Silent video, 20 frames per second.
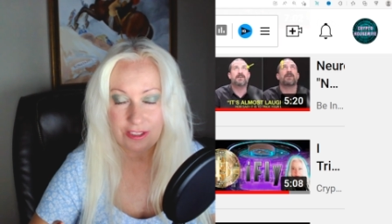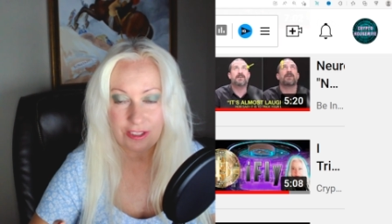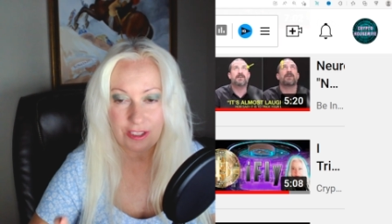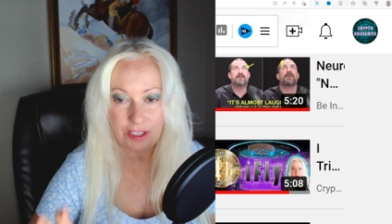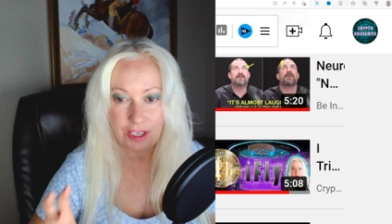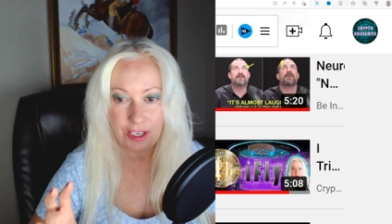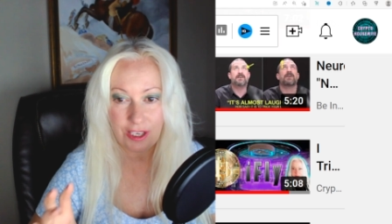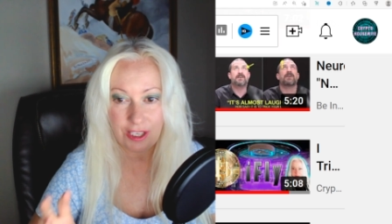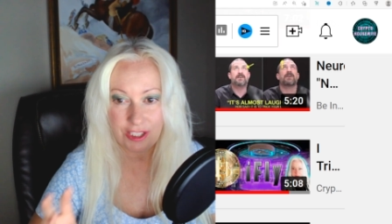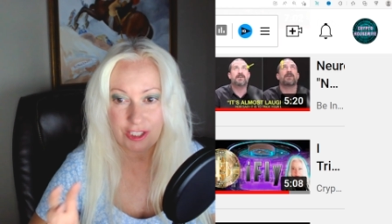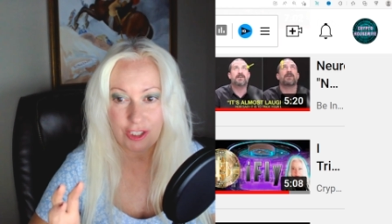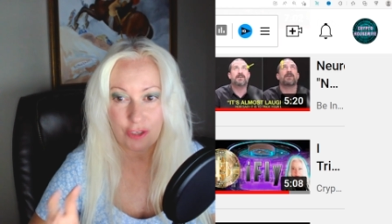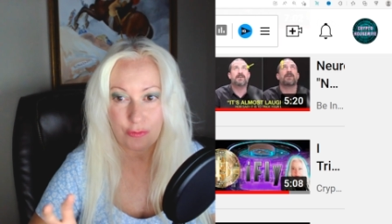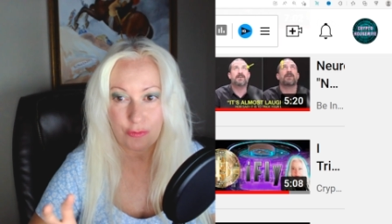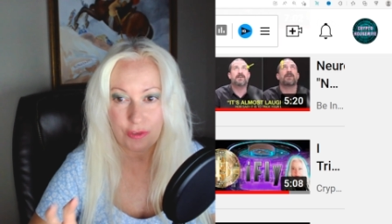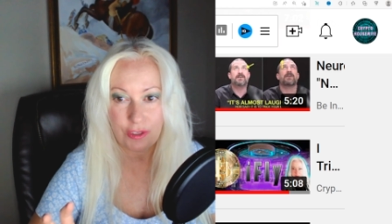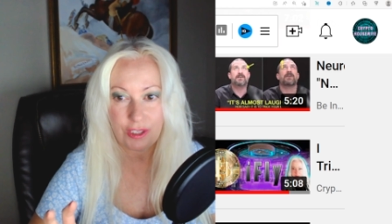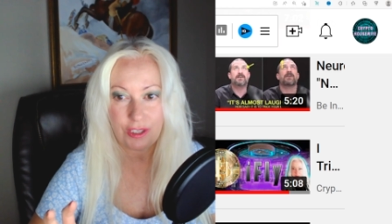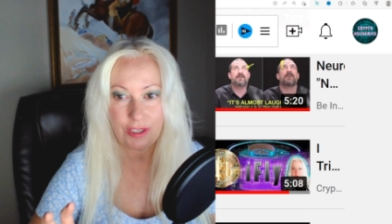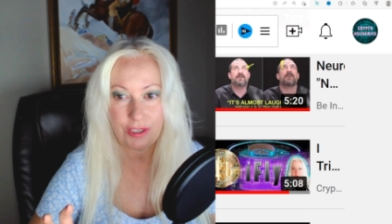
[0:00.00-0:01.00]
it's a
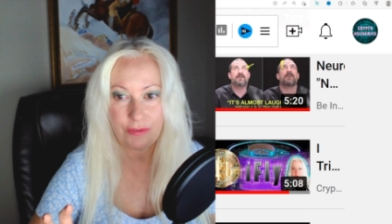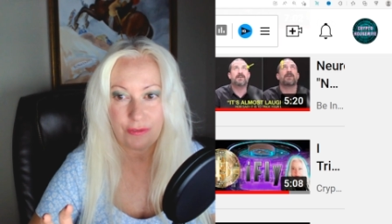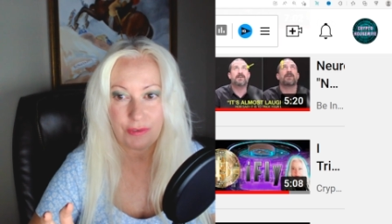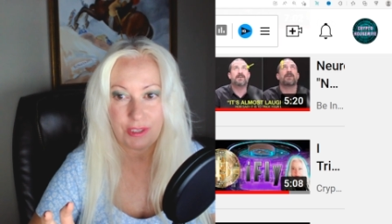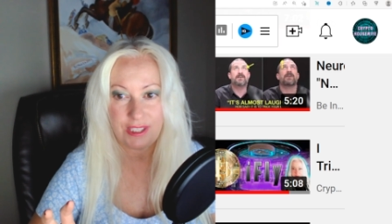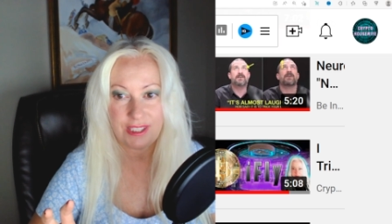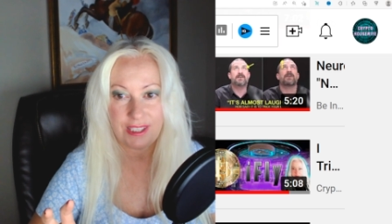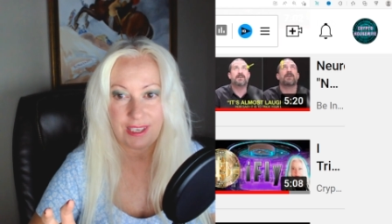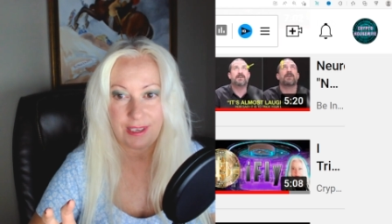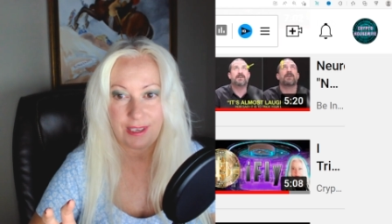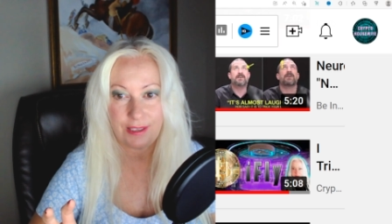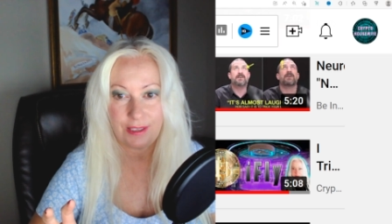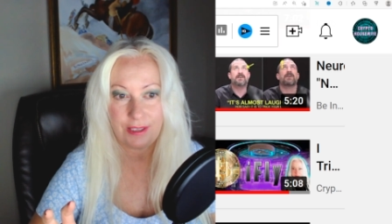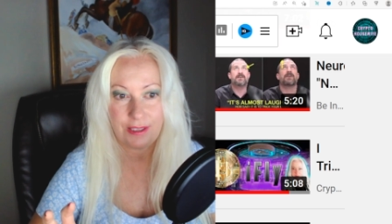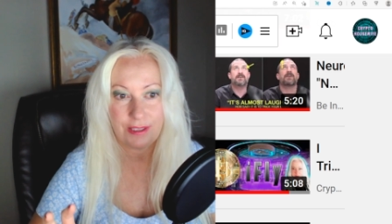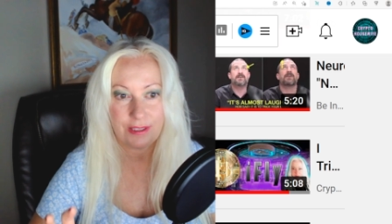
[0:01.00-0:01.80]
really good reset.